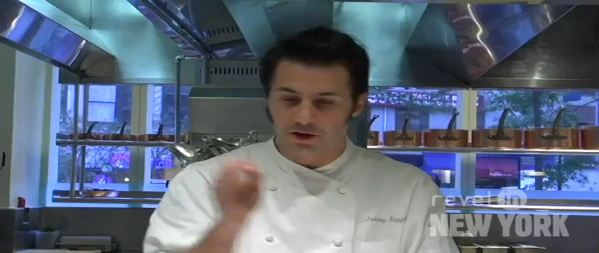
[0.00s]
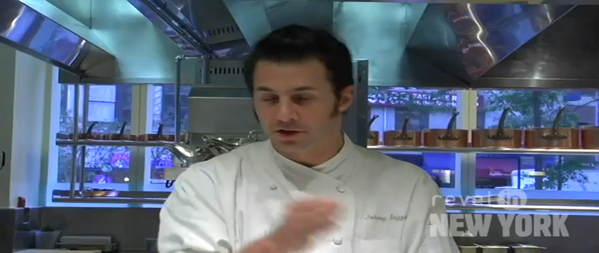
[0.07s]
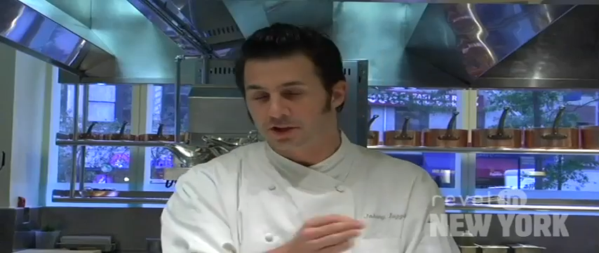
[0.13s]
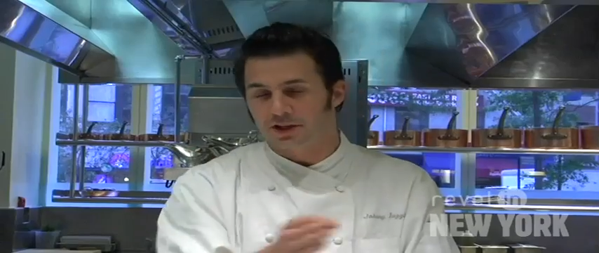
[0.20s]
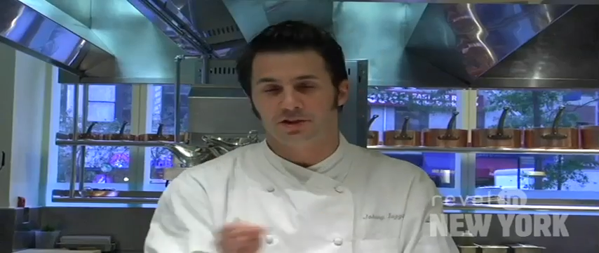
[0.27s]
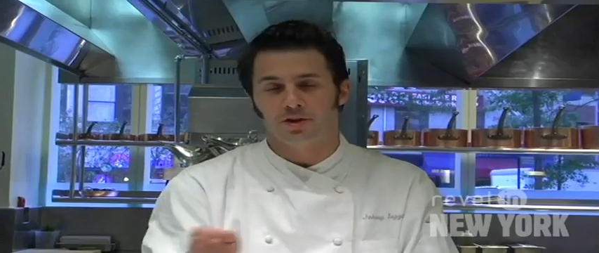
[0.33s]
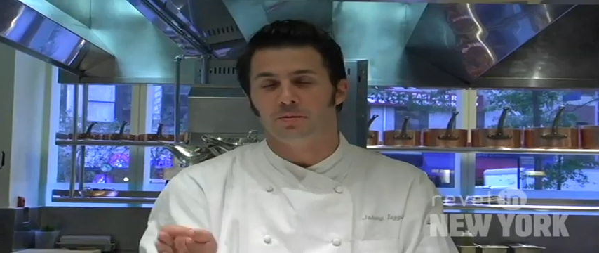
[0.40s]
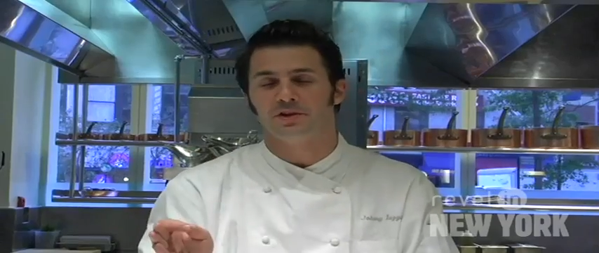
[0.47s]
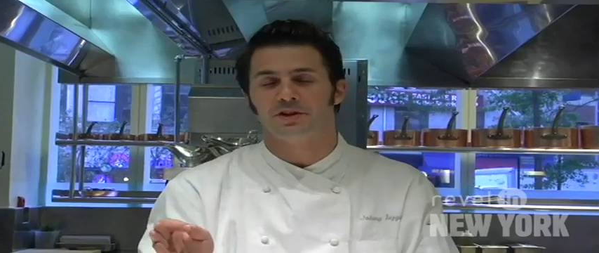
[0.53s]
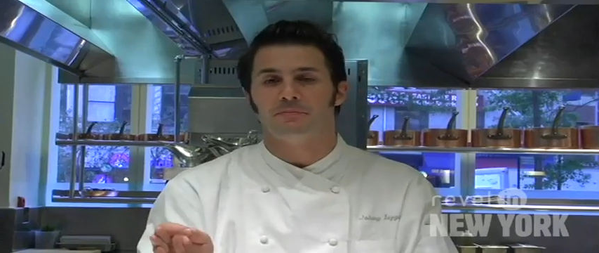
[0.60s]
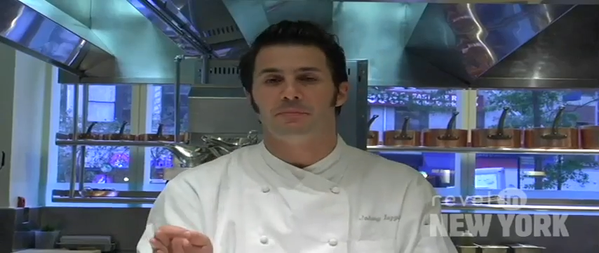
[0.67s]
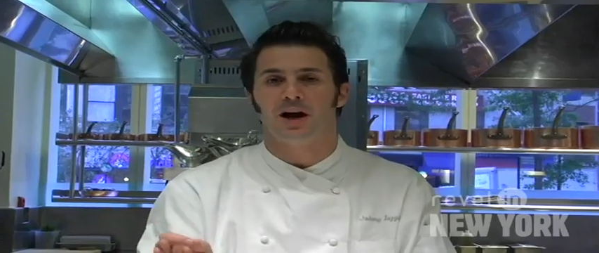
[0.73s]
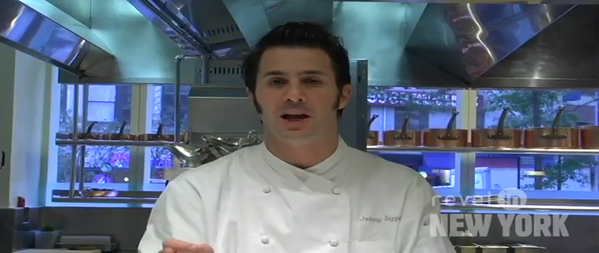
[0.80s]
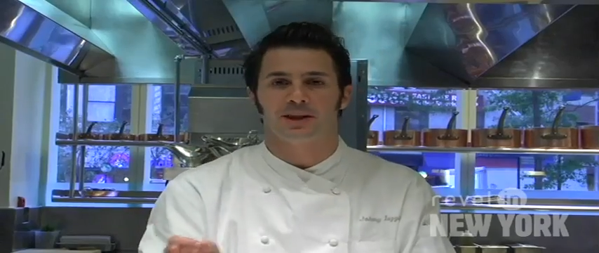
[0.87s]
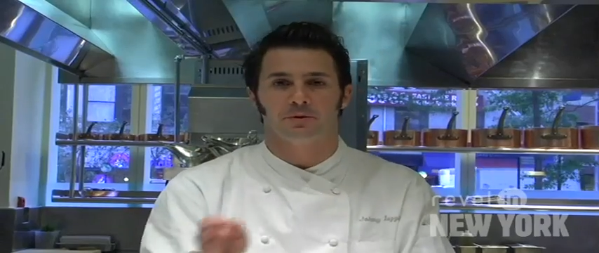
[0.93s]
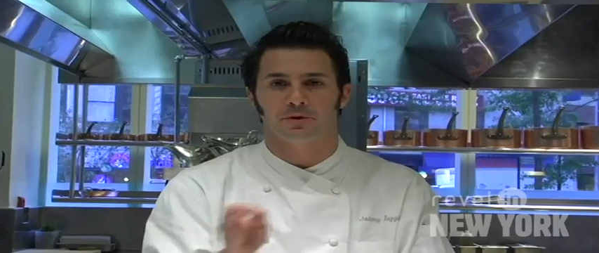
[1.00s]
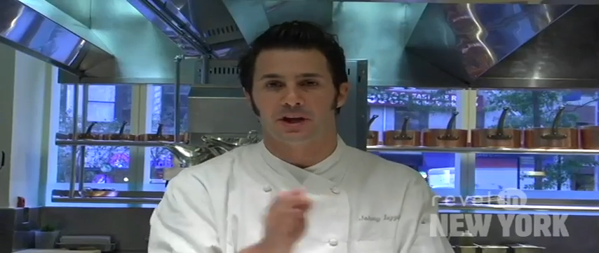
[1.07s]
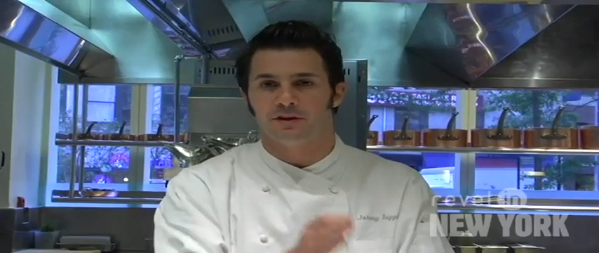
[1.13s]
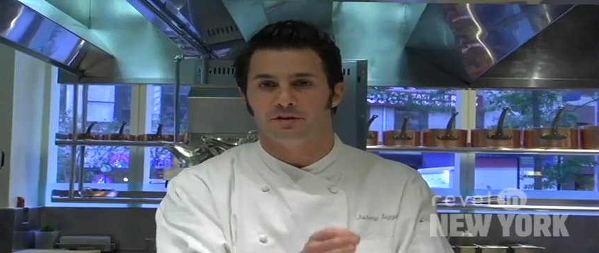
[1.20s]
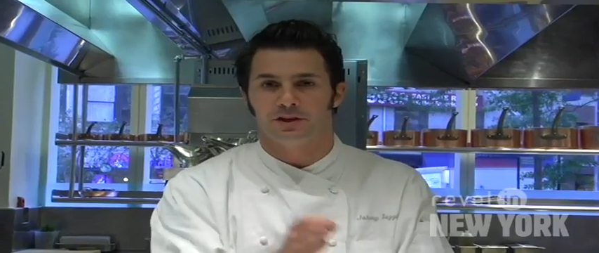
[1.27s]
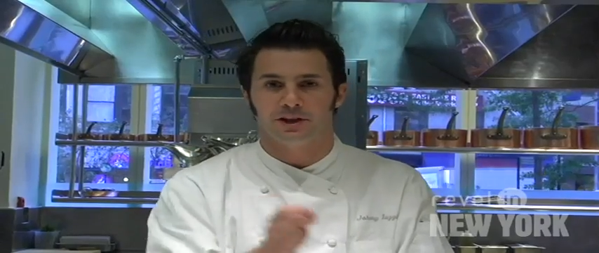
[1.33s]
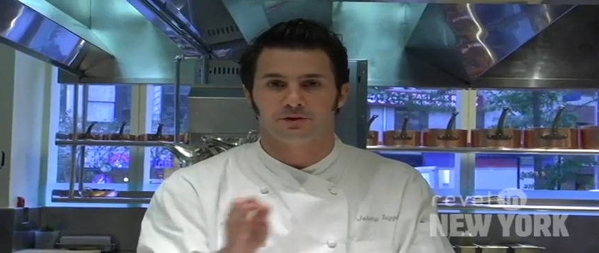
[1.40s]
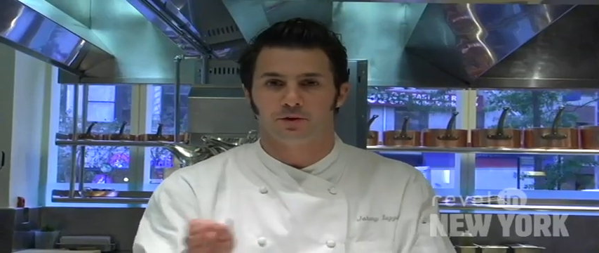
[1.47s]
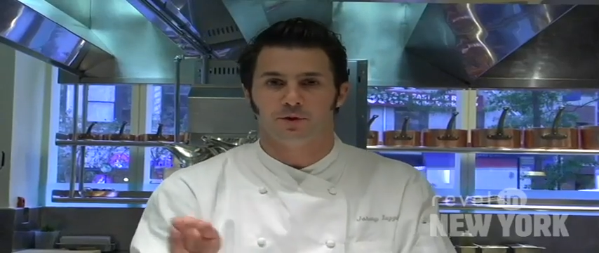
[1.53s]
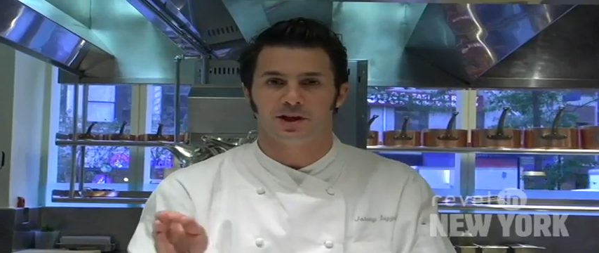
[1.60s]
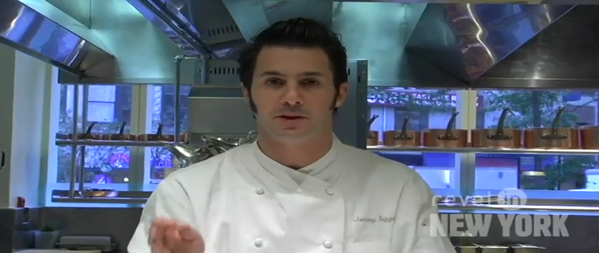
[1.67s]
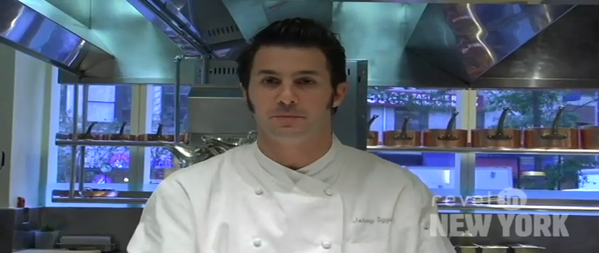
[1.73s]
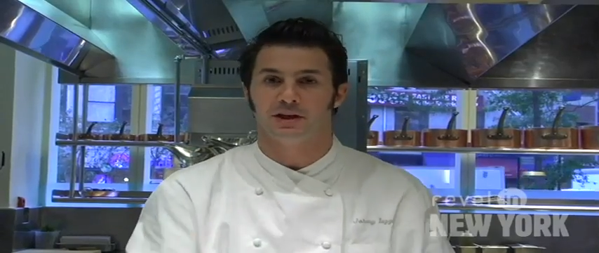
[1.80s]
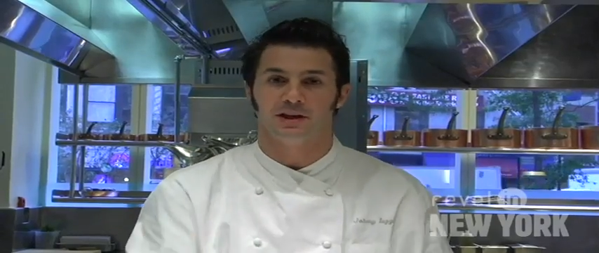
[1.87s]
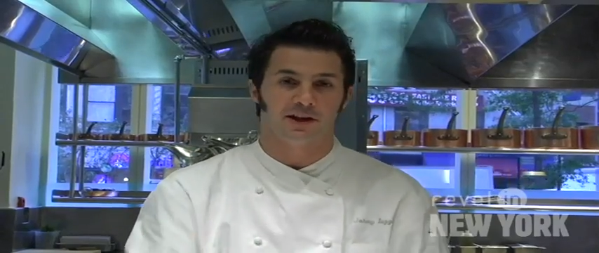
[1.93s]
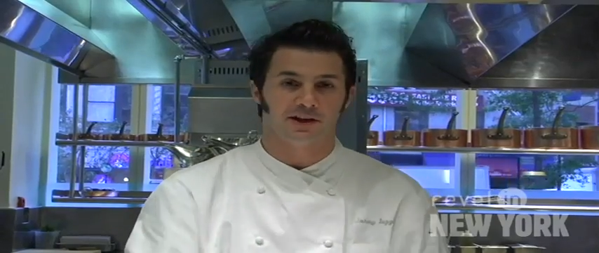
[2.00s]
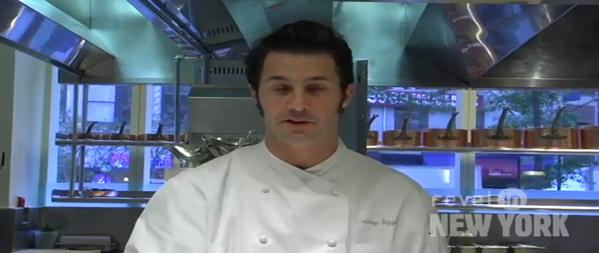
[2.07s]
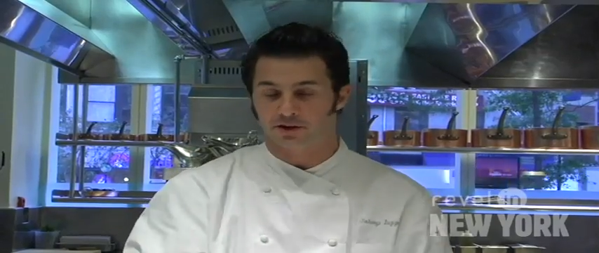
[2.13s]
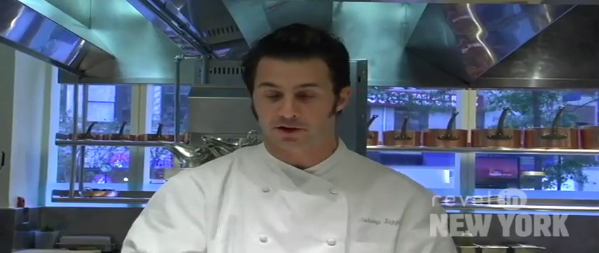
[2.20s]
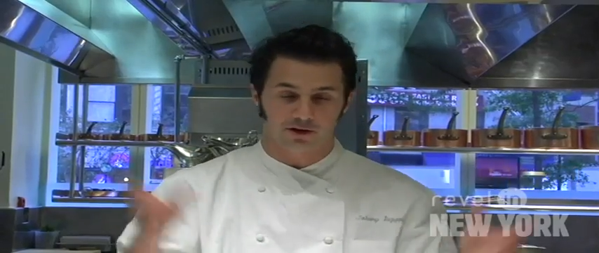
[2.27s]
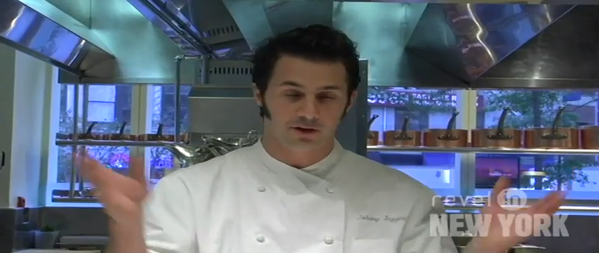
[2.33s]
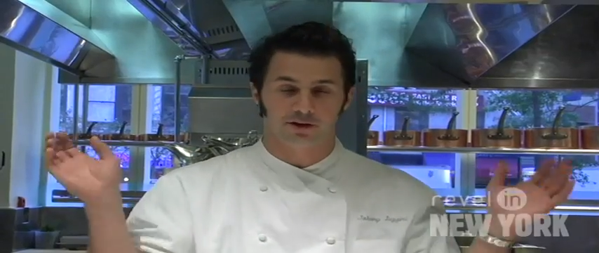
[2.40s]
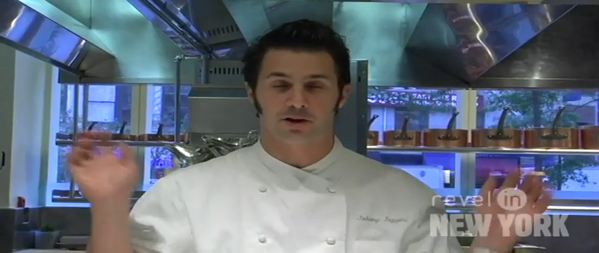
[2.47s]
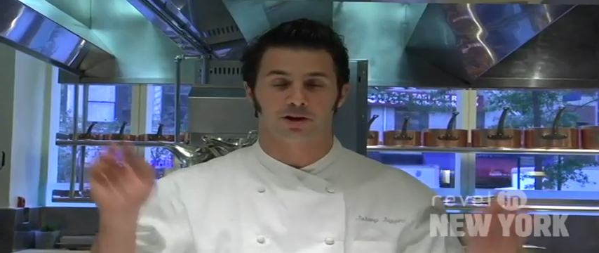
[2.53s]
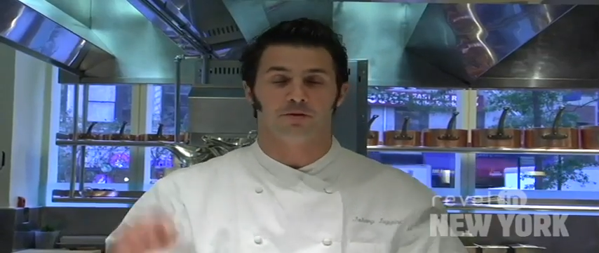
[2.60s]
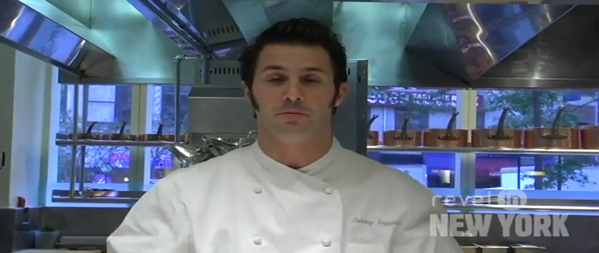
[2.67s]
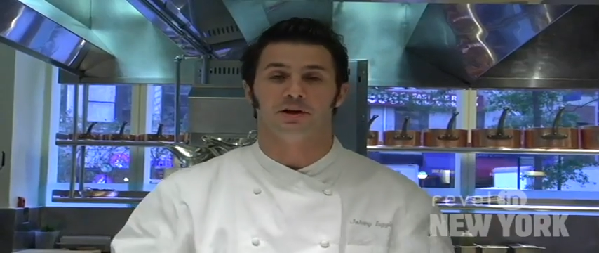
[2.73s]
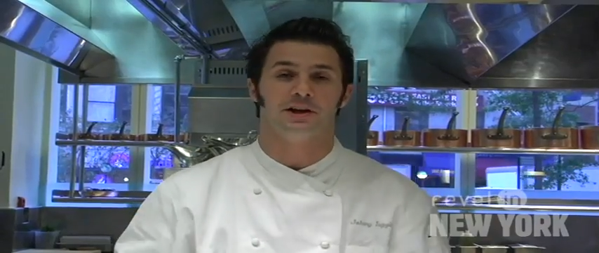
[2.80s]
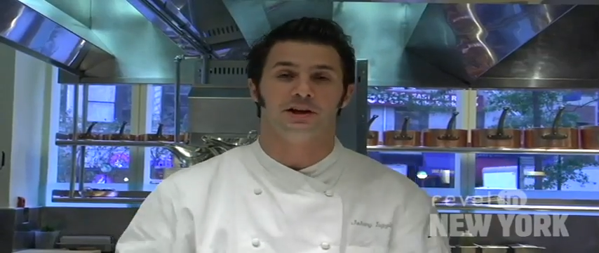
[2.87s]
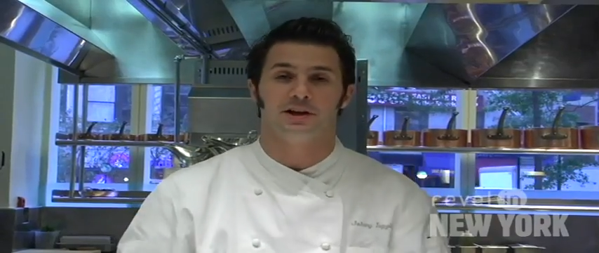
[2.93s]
it's almost impossible to have a different recipe unless they're complete